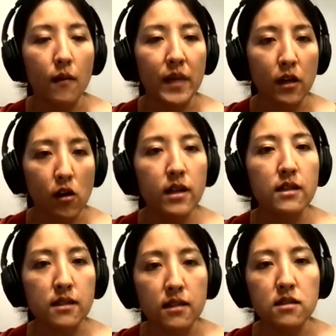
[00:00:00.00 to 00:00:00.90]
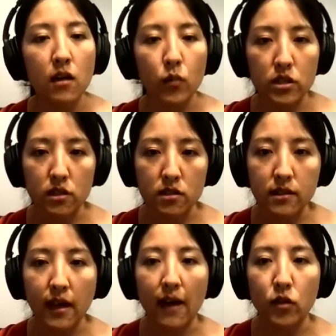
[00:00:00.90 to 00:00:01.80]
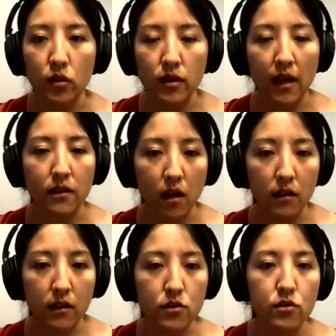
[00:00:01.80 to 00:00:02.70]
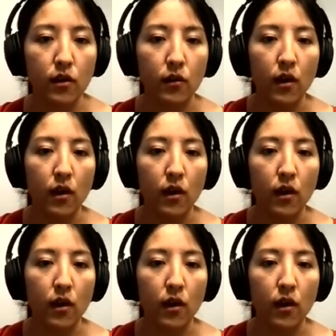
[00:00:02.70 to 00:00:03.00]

that already exists on which to scaffold that knowledge.